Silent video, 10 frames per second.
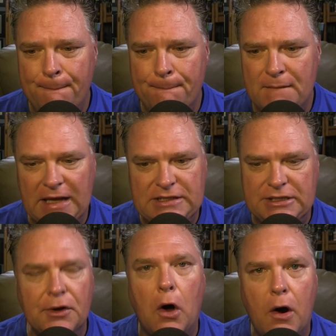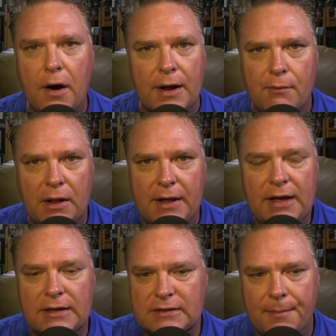it's still hard. It really
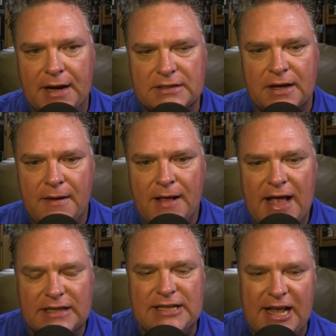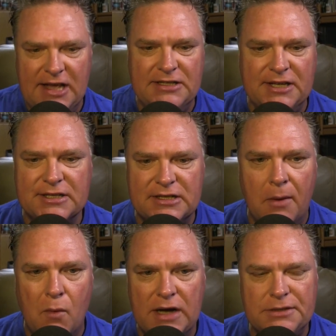is. I mean, it's easy in
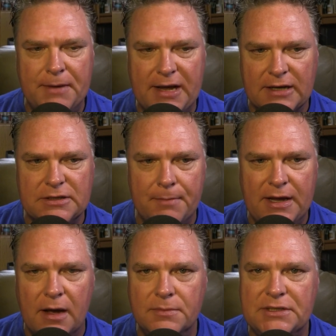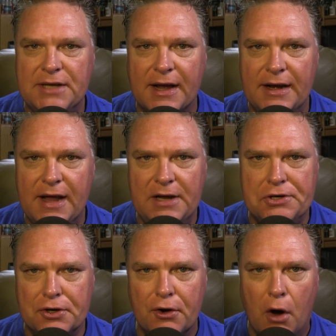some ways because it becomes second nature.
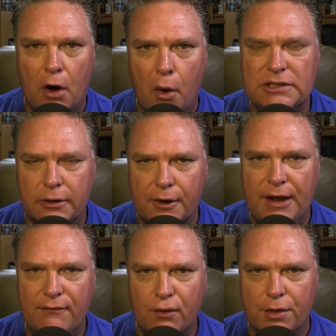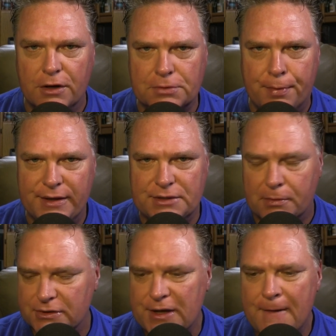You're always looking for those
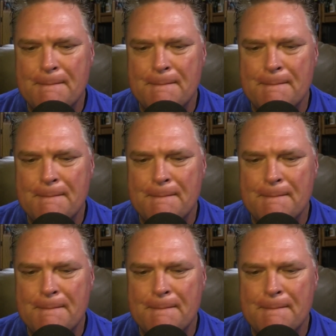principles.